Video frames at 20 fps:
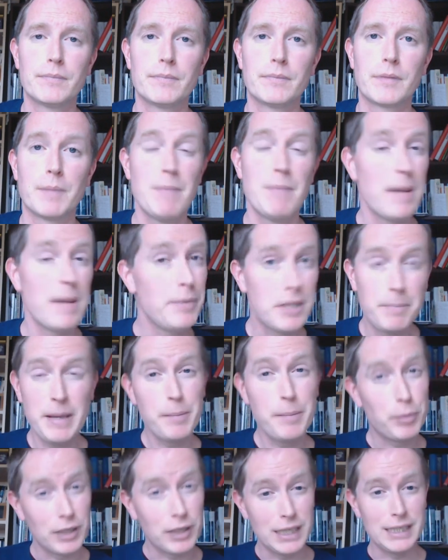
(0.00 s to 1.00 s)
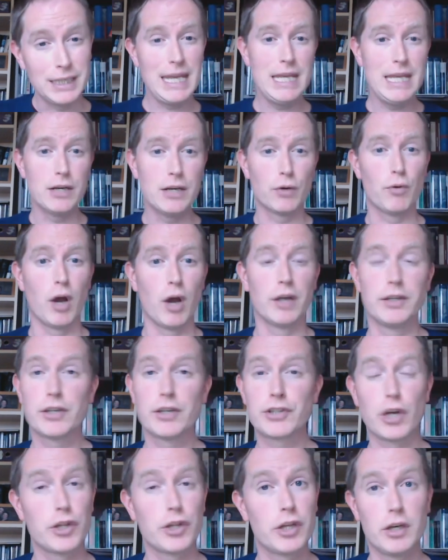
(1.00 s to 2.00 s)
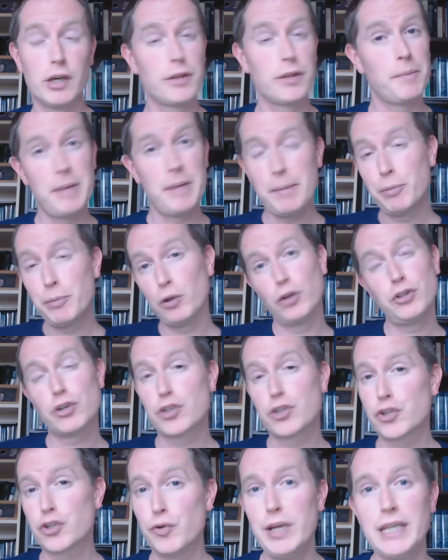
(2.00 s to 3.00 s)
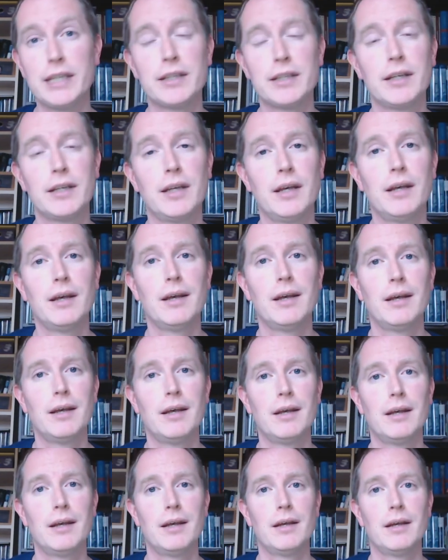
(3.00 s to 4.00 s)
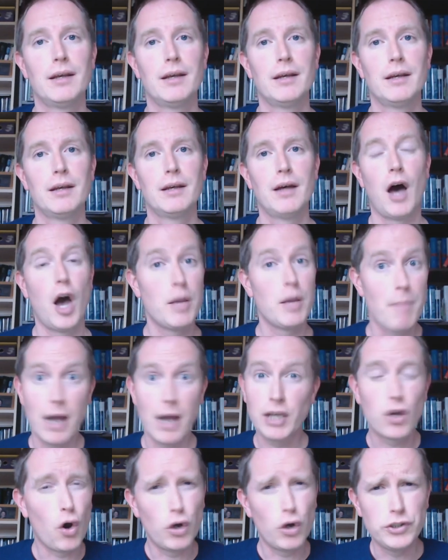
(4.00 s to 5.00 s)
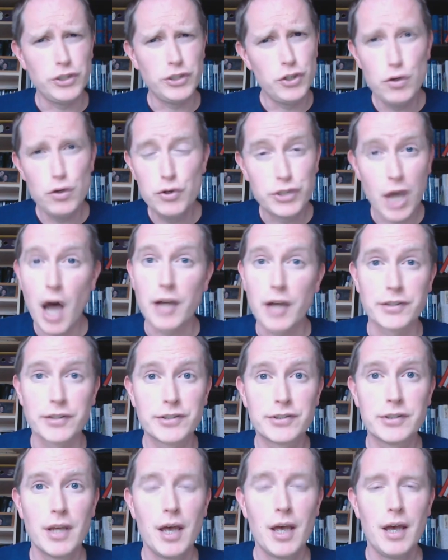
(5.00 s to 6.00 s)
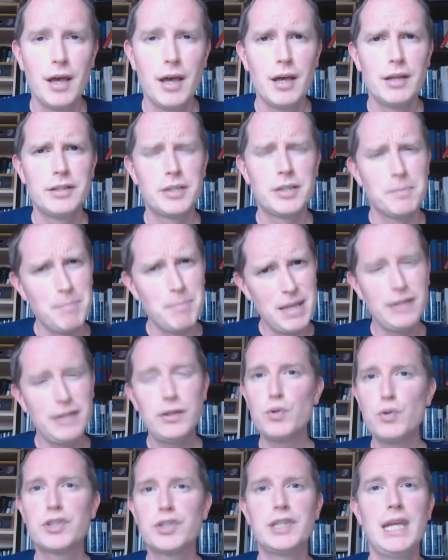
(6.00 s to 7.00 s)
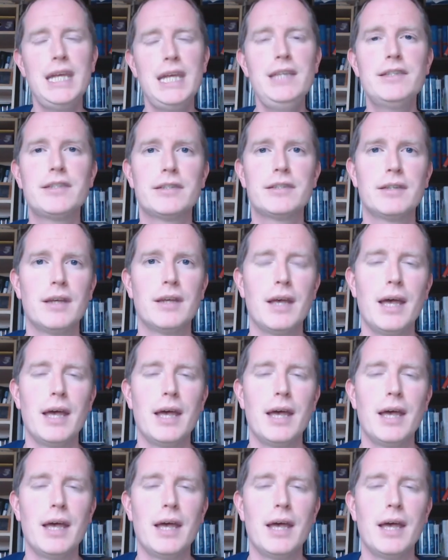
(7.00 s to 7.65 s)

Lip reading: Maybe the people in need around us are the people on your street. How might God use us to meet those needs?